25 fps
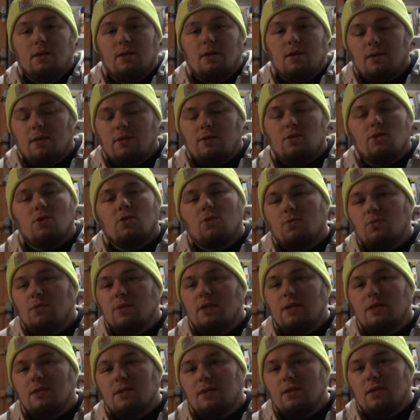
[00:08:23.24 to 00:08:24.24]
There's no
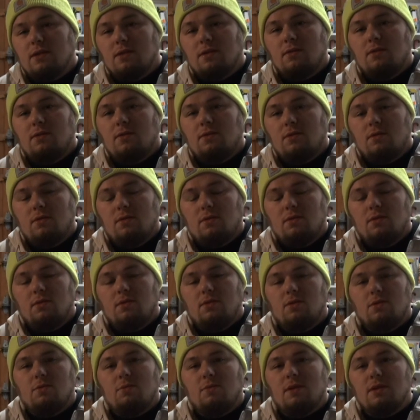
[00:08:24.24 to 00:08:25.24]
reason
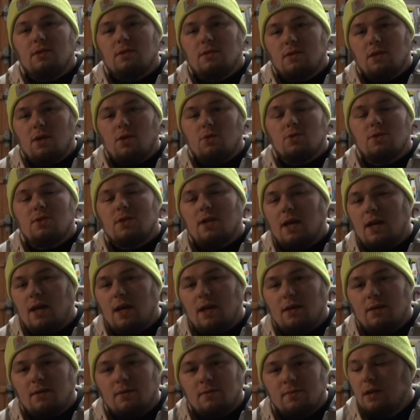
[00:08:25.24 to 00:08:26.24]
to be so
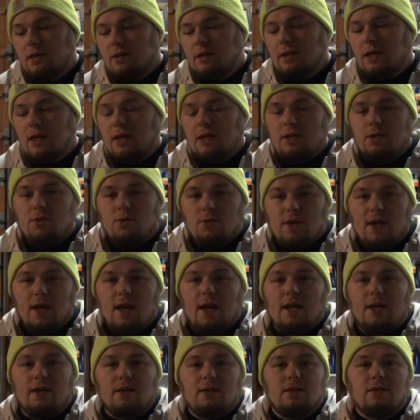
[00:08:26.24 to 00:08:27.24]
sad that you
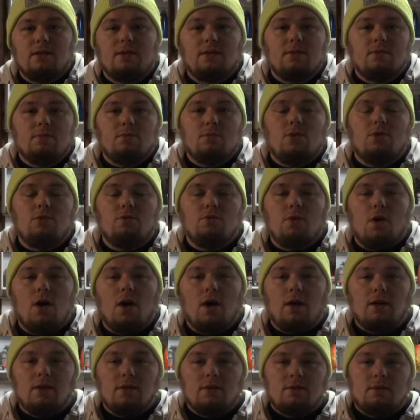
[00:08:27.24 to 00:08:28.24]
can't move
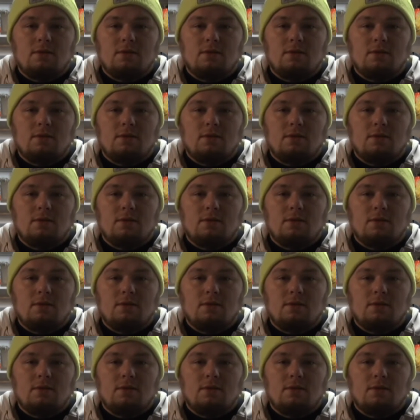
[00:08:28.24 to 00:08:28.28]
on.